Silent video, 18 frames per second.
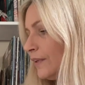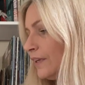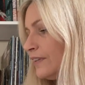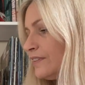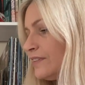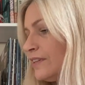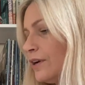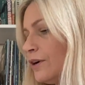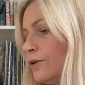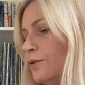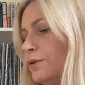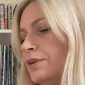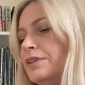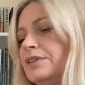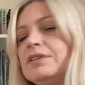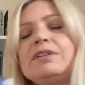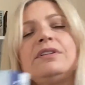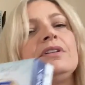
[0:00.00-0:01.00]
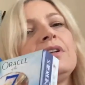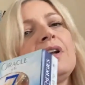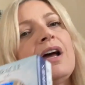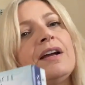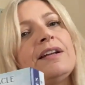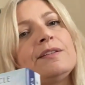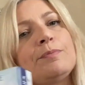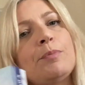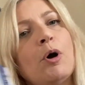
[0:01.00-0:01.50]
So
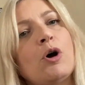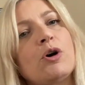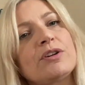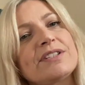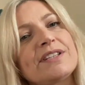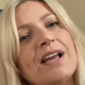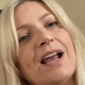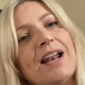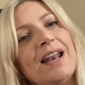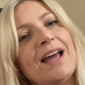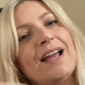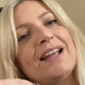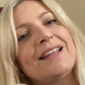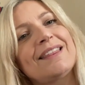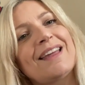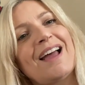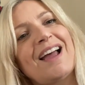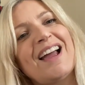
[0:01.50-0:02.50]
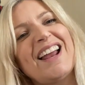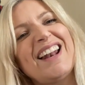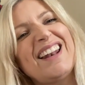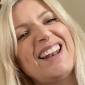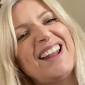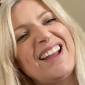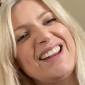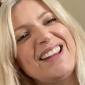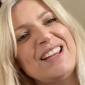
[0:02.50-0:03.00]
nice box. I like that. I
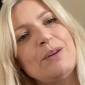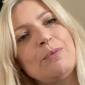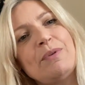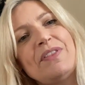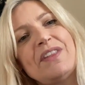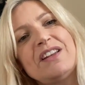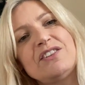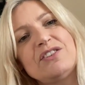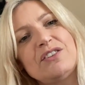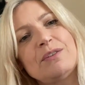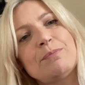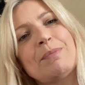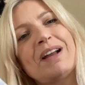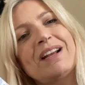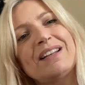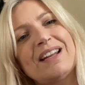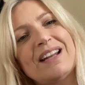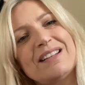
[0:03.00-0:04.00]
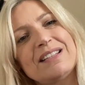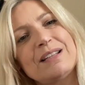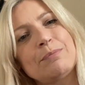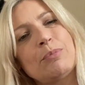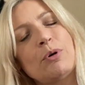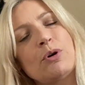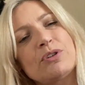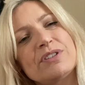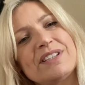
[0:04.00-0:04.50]
like it when they do the magnetic
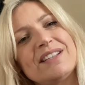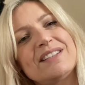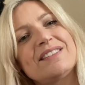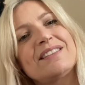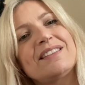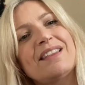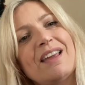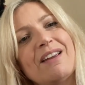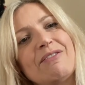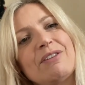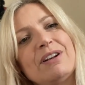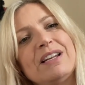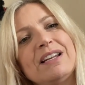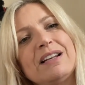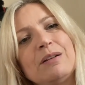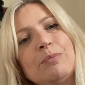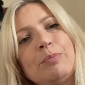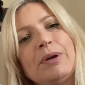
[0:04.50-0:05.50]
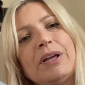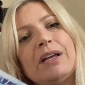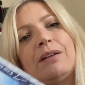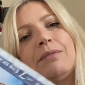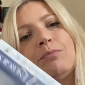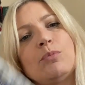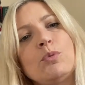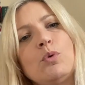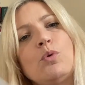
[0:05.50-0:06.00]
boxes. They're a little bit
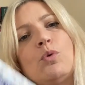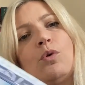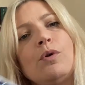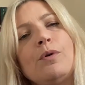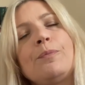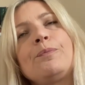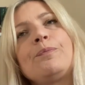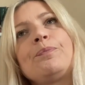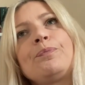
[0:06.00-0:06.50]
more